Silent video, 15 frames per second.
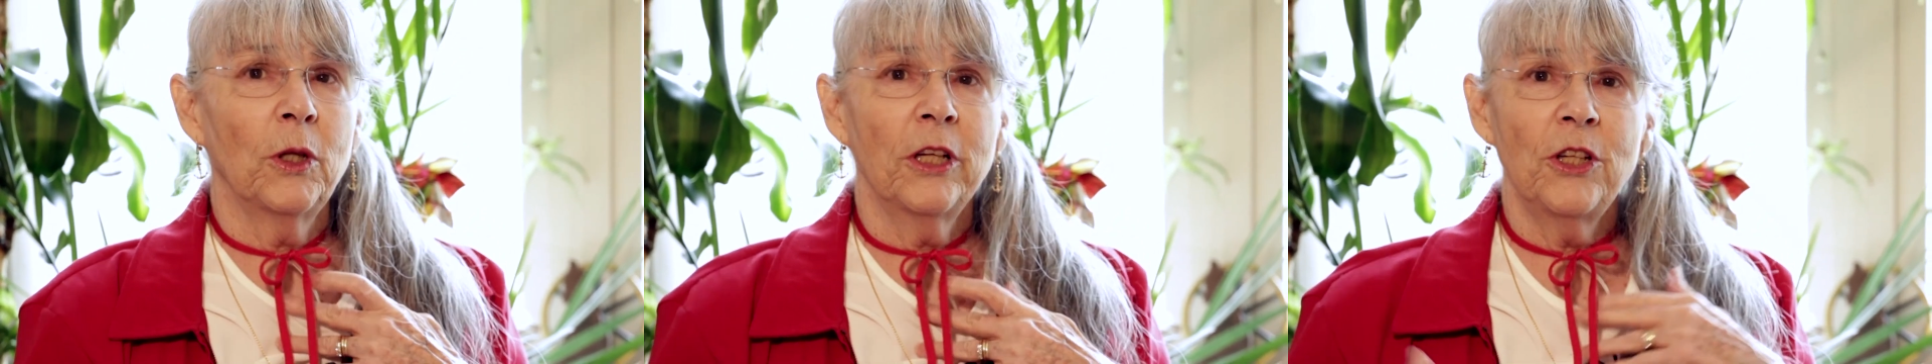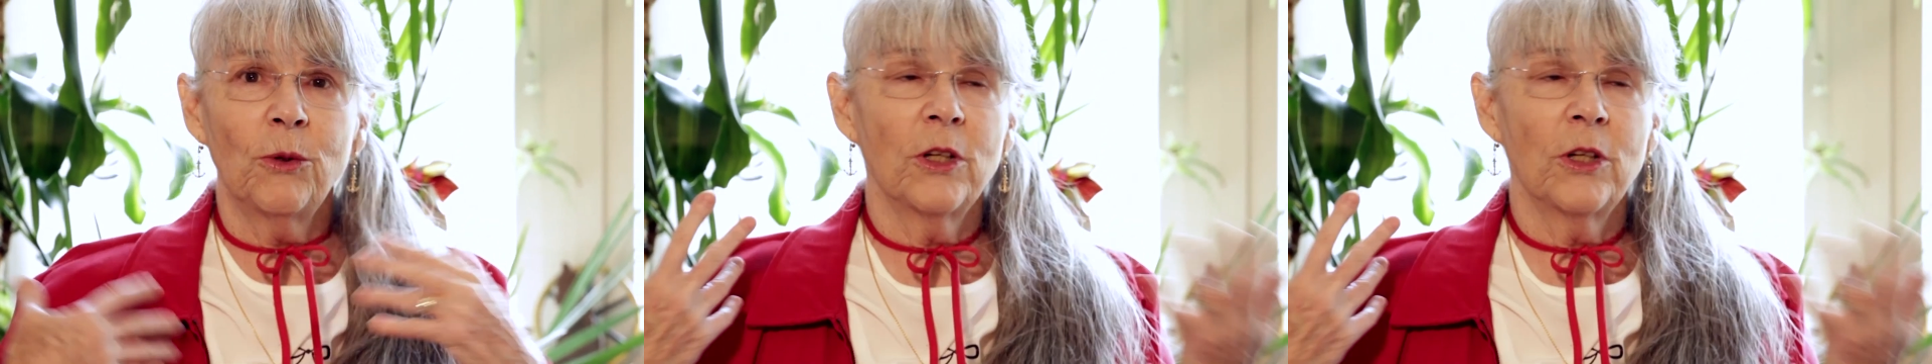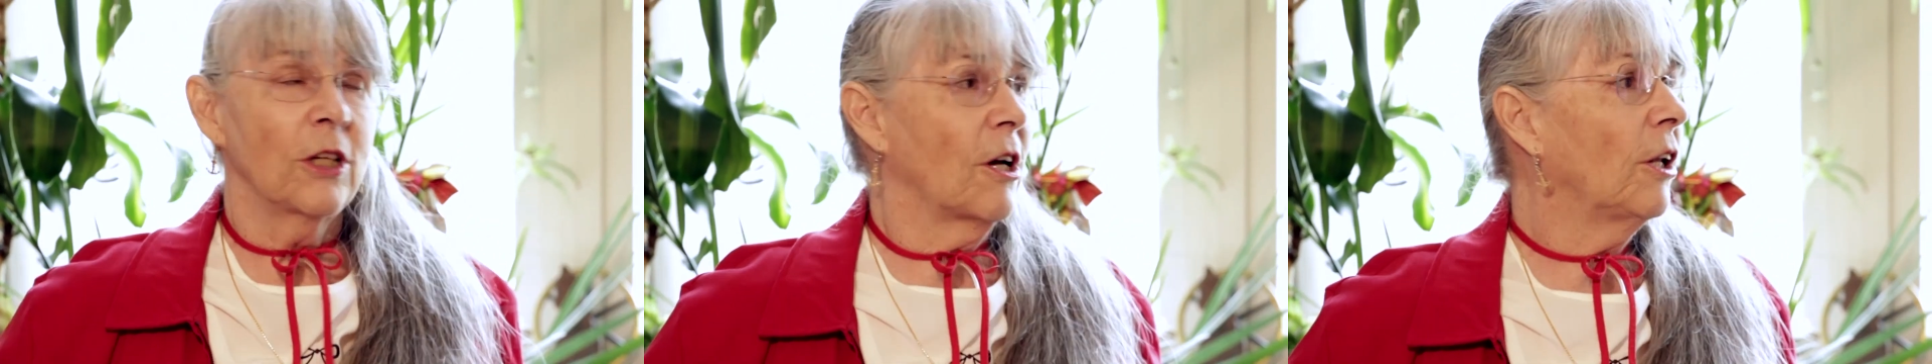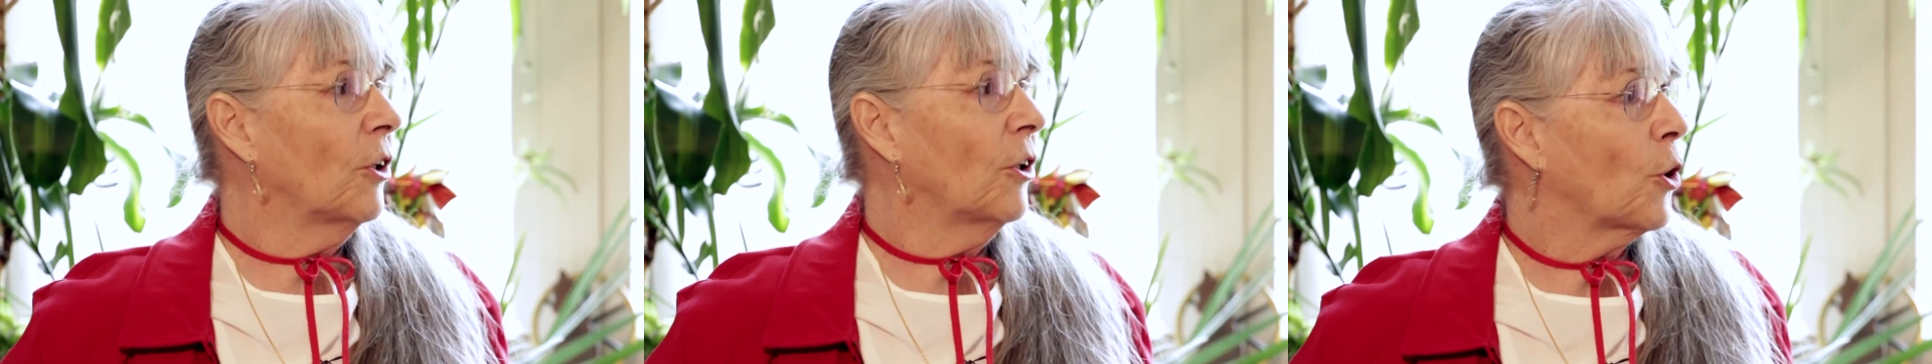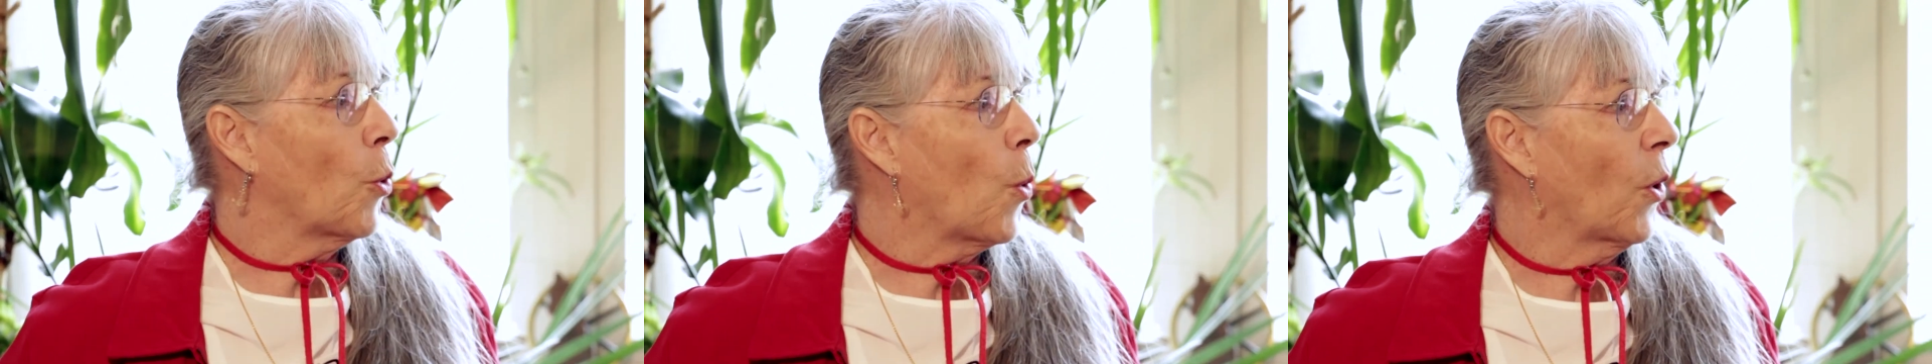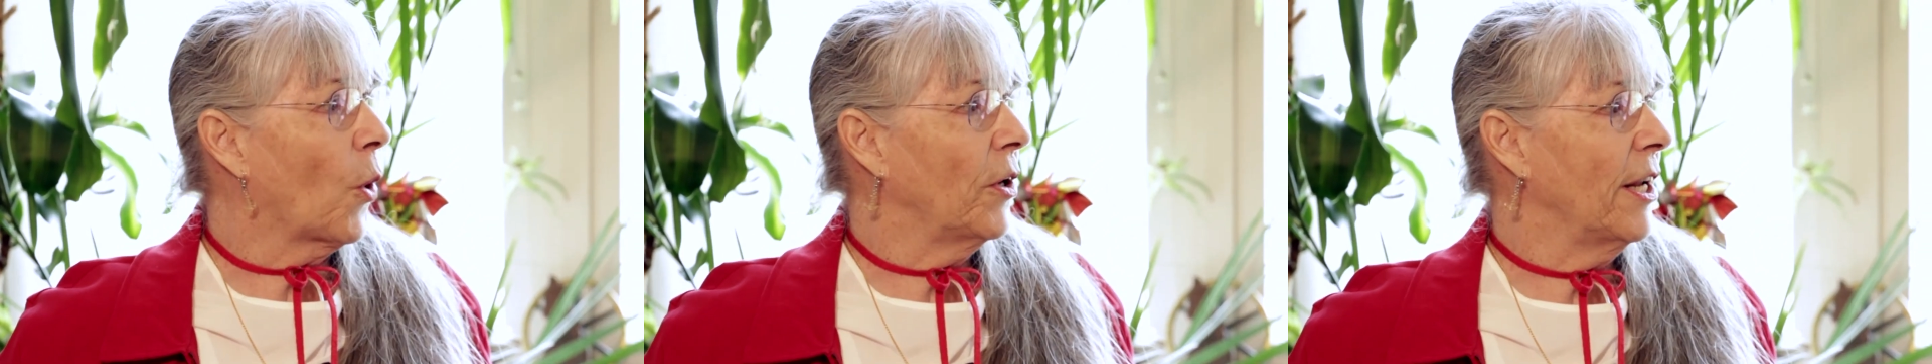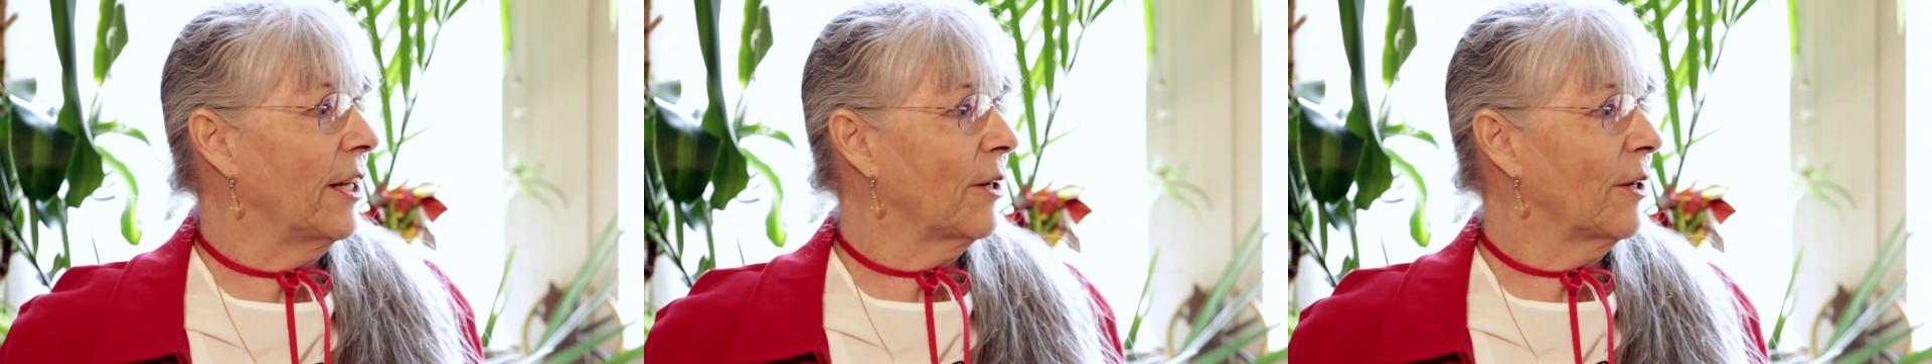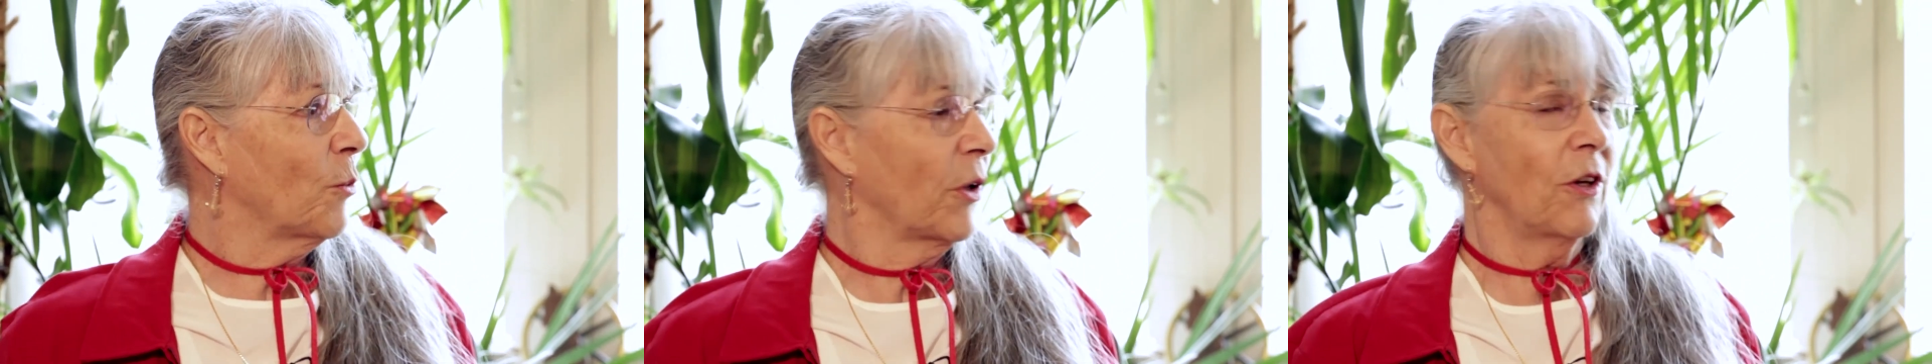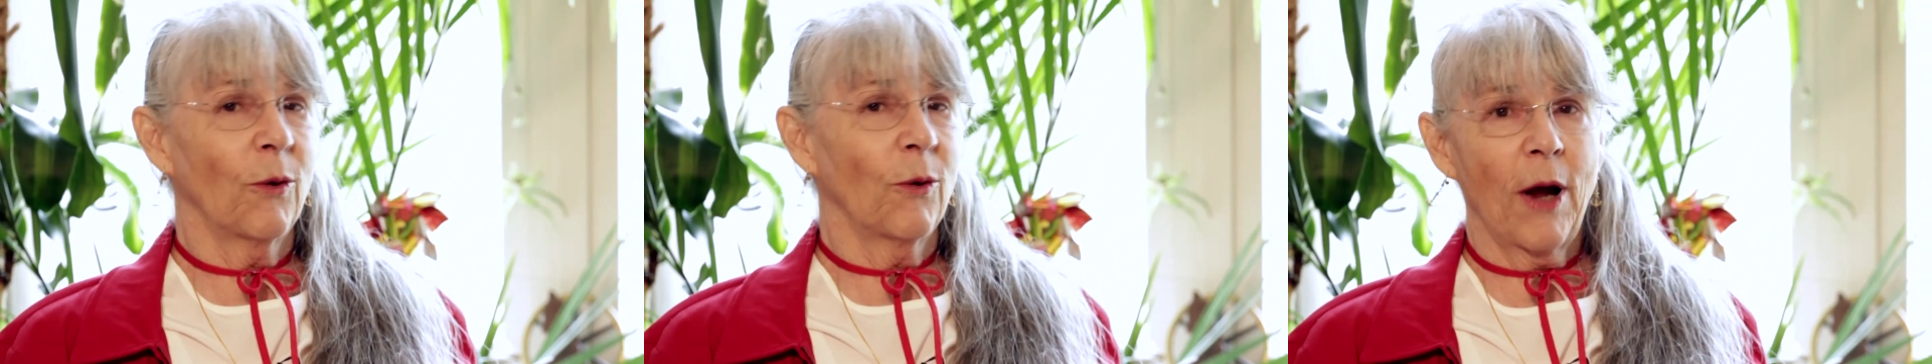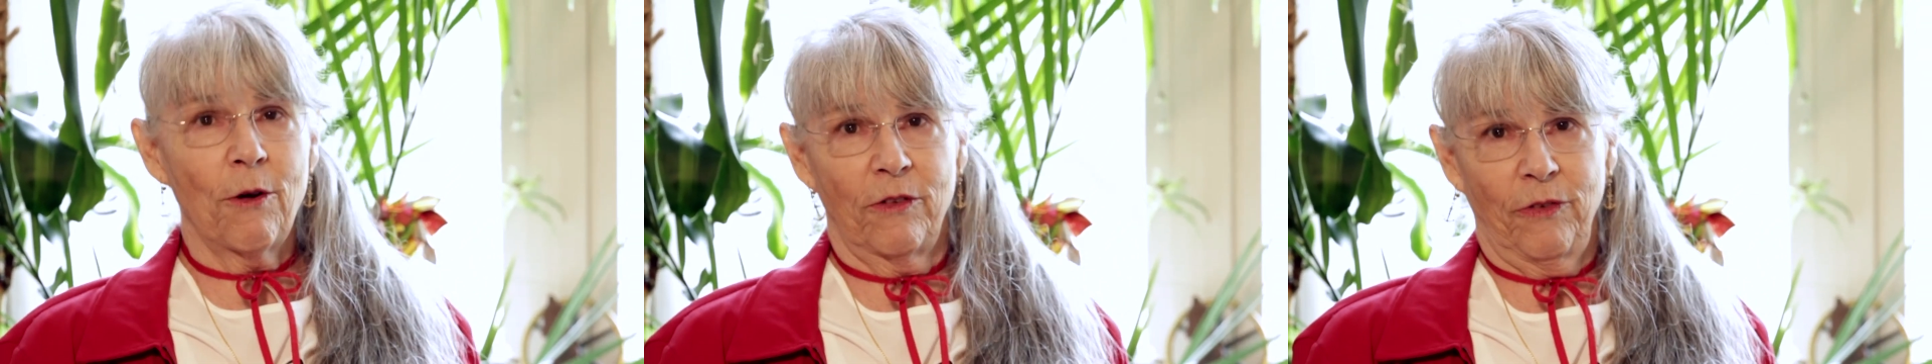and you can color coordinate it with
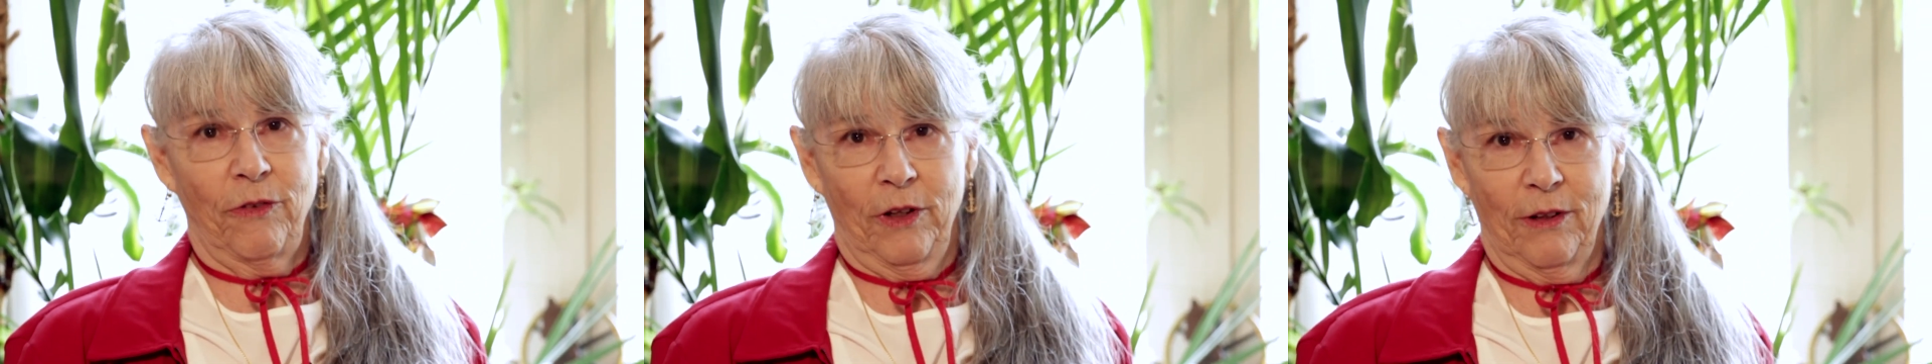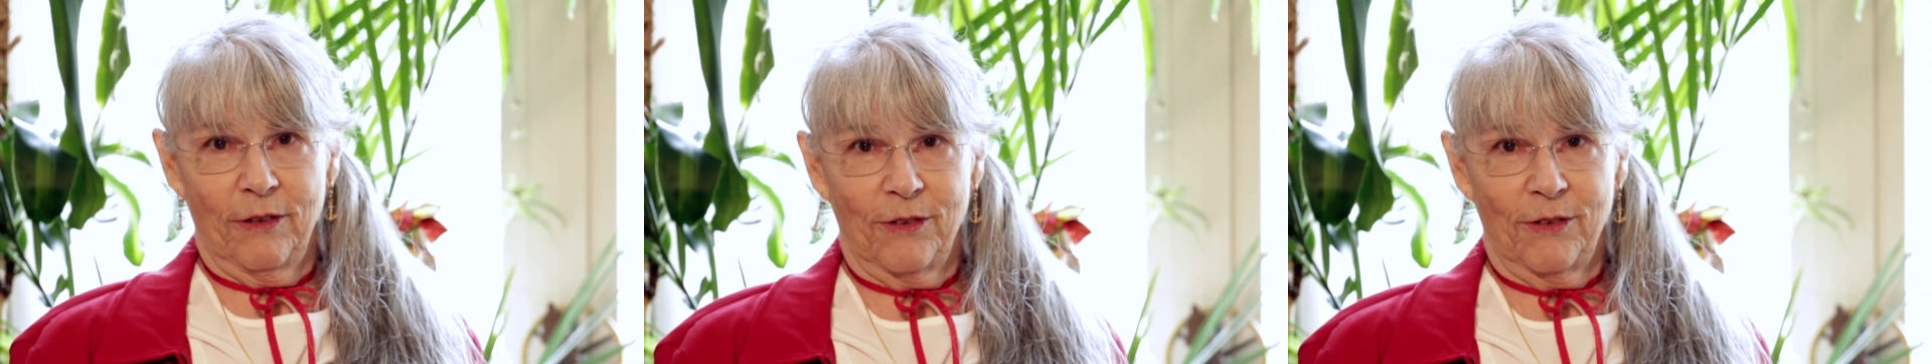your outfit.